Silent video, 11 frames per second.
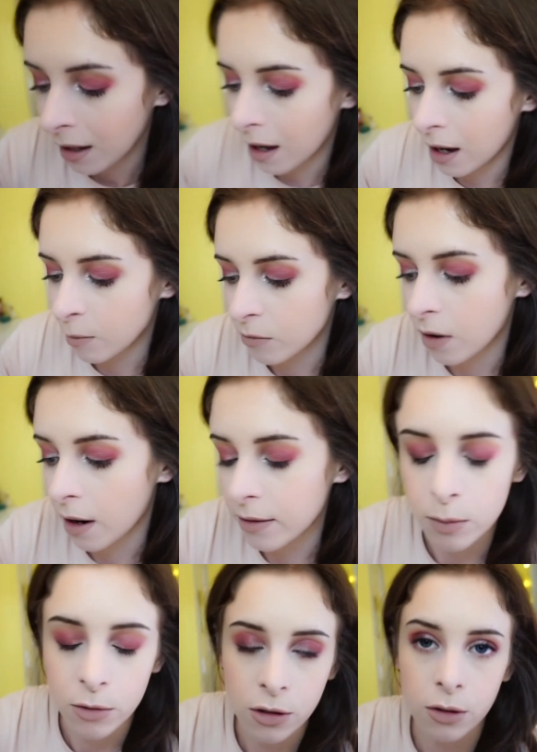Right,
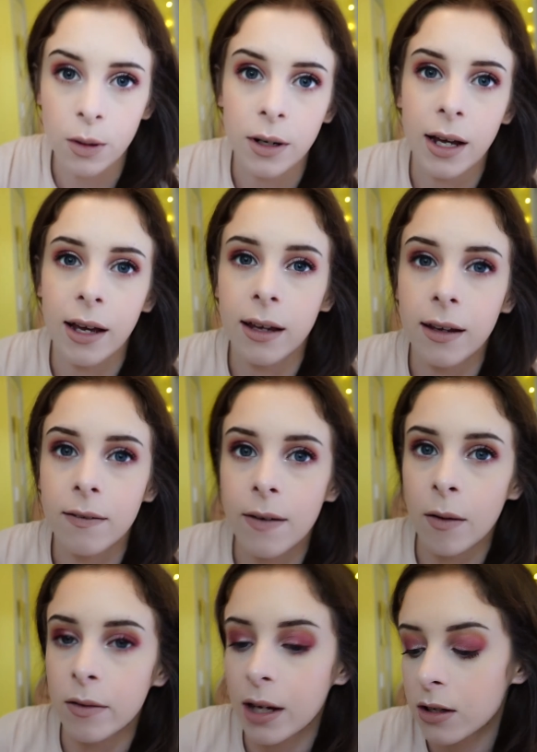so I'm just doing a
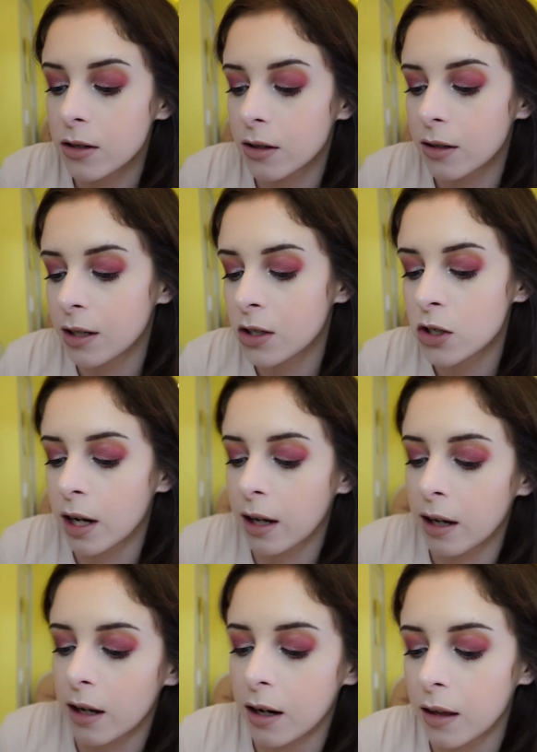foundation
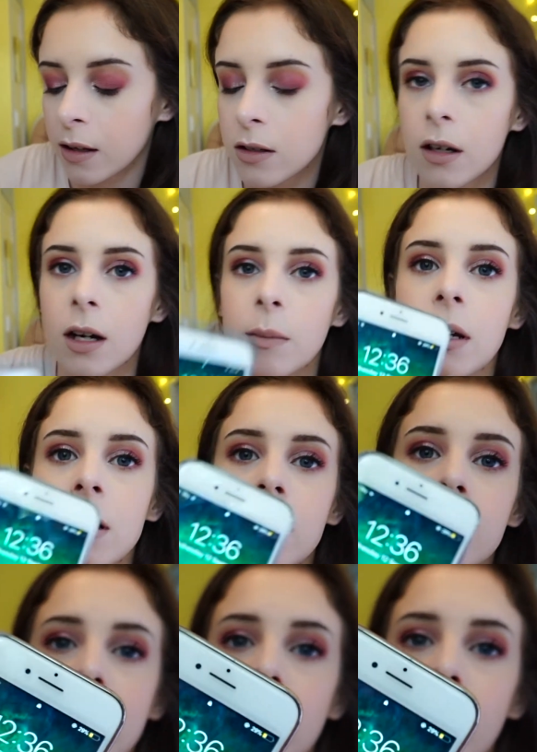check-in. The time
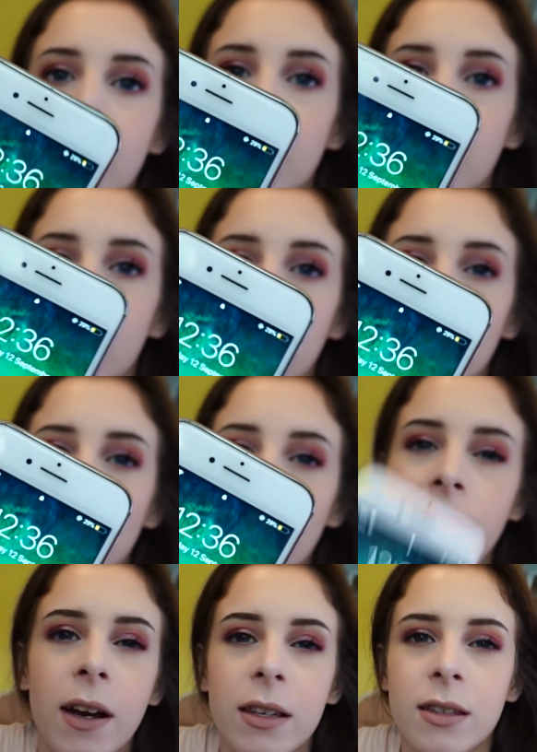is
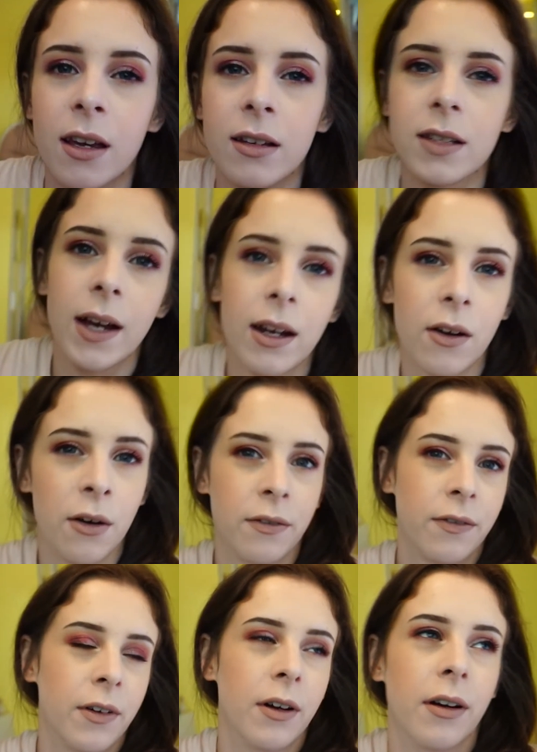12:36. I've had it on
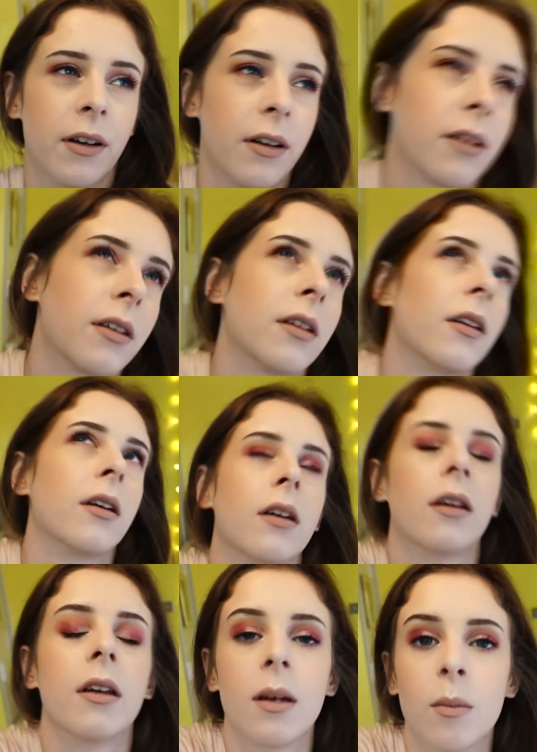for
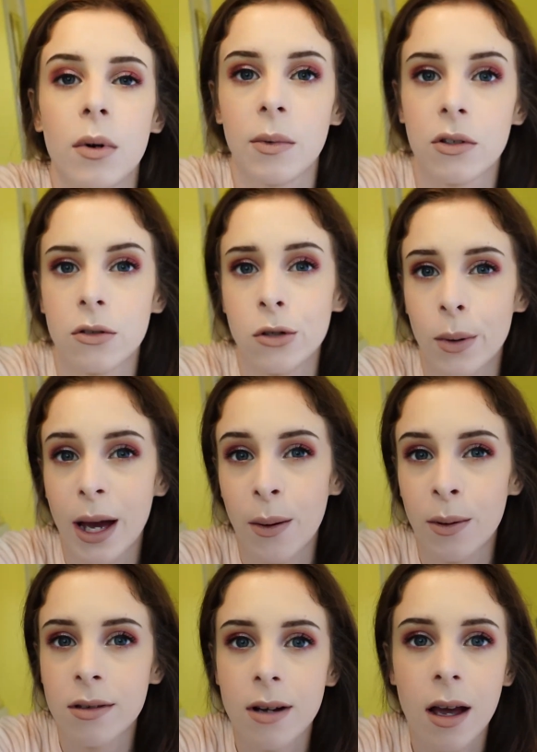pretty much 2
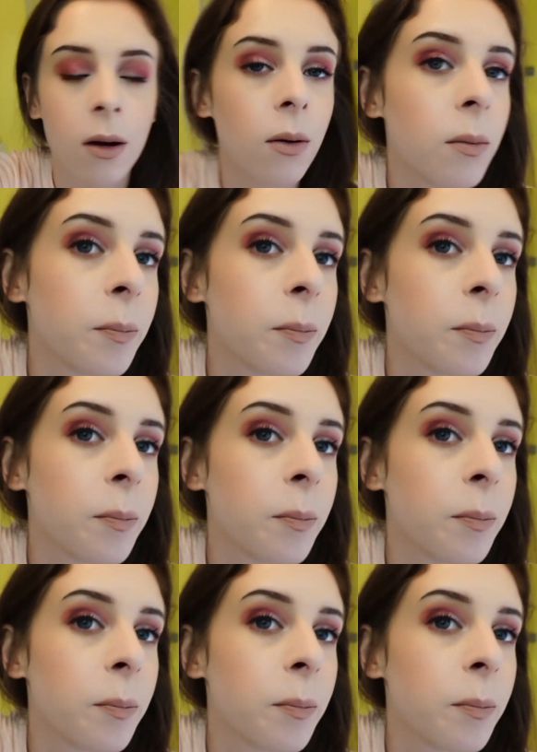hours now.